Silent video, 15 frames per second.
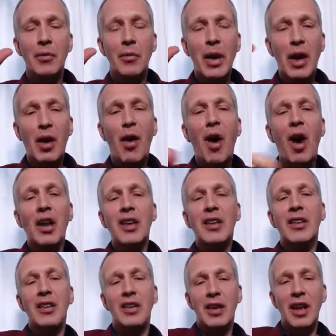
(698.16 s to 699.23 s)
We call
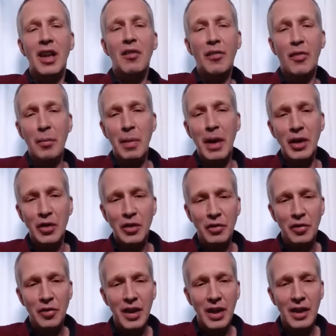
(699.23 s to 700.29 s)
it information
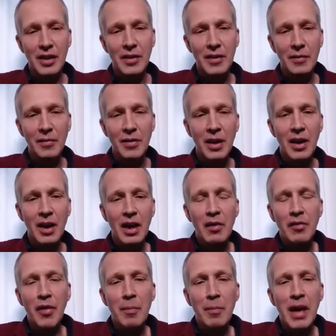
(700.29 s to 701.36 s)
field.
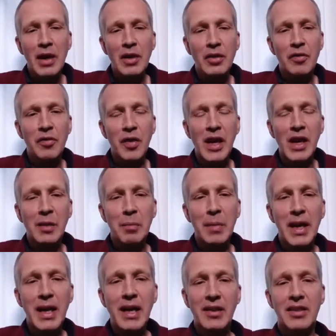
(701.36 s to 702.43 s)
Information field
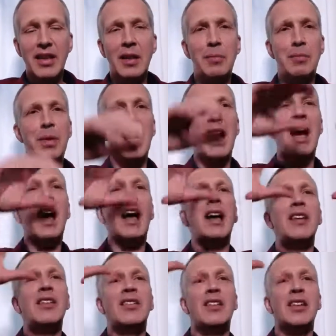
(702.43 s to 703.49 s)
means that
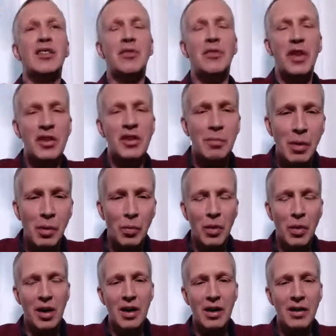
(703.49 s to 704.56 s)
behind this visible
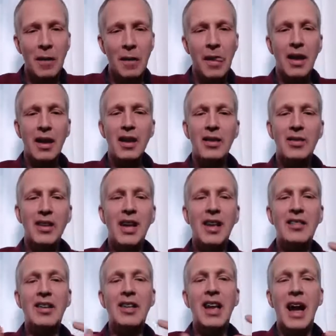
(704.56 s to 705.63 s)
world, there
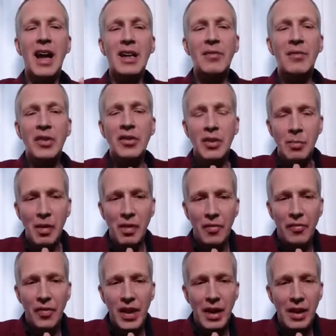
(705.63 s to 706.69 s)
is an invisible
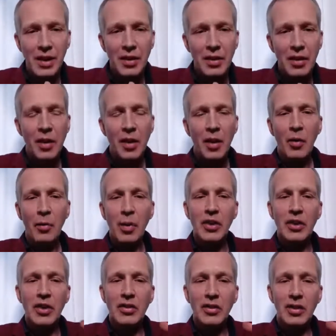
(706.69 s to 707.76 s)
field
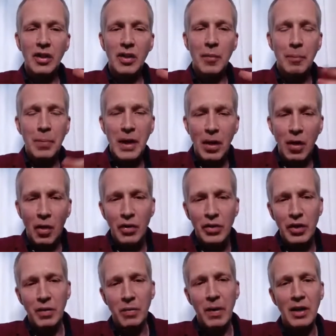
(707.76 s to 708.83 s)
which is below
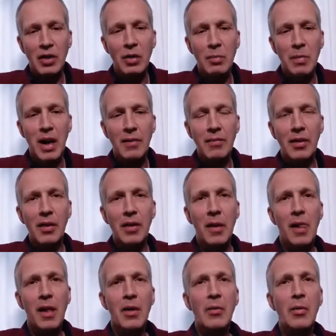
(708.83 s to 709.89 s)
the quantum level,
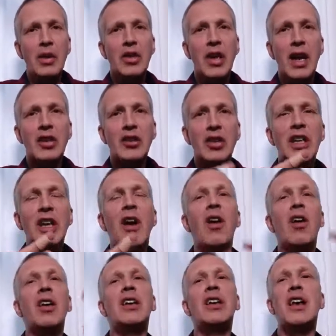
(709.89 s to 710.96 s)
which actually
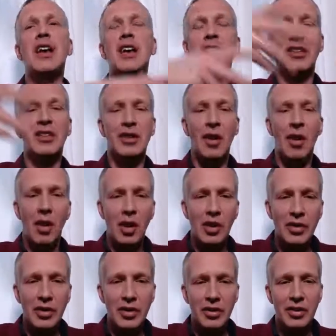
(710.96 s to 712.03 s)
organizes
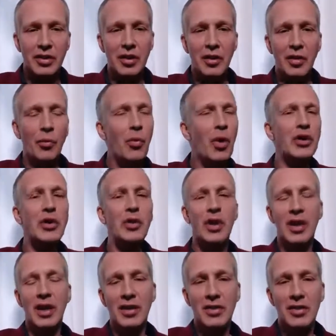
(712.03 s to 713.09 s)
all this, what you
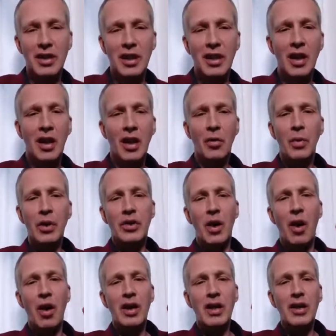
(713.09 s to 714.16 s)
can see, which
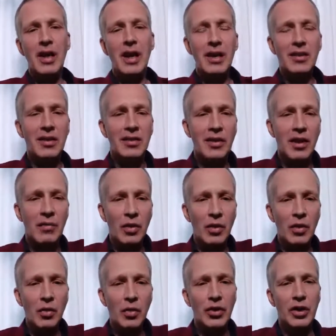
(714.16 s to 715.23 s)
organizes
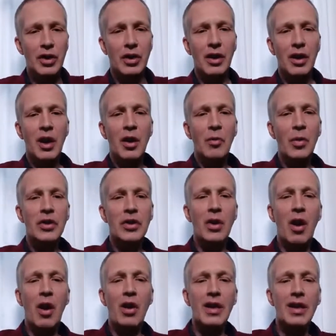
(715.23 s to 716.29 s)
evolution, which
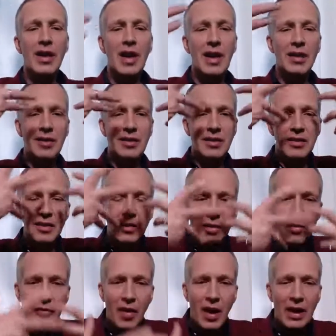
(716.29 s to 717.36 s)
organizes
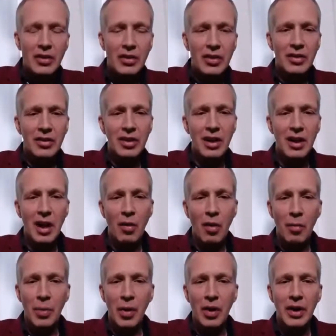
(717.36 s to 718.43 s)
the functions in
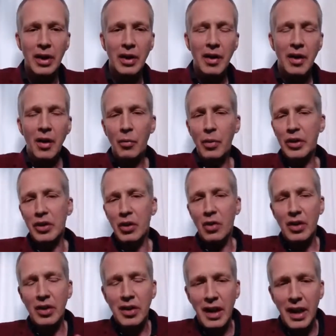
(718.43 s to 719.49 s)
our body, which
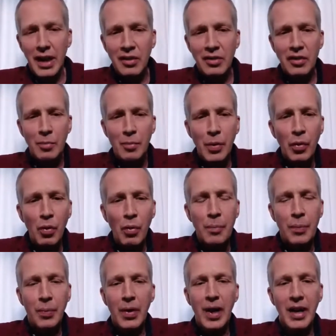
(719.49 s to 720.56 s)
contains the
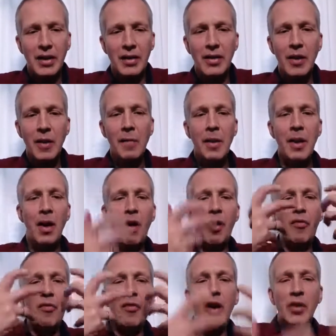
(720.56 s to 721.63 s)
blueprint
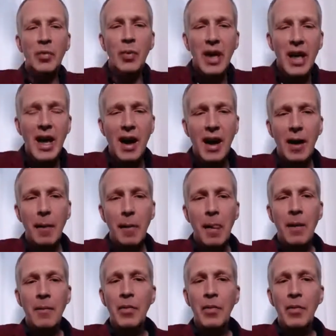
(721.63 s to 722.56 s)
of what we are.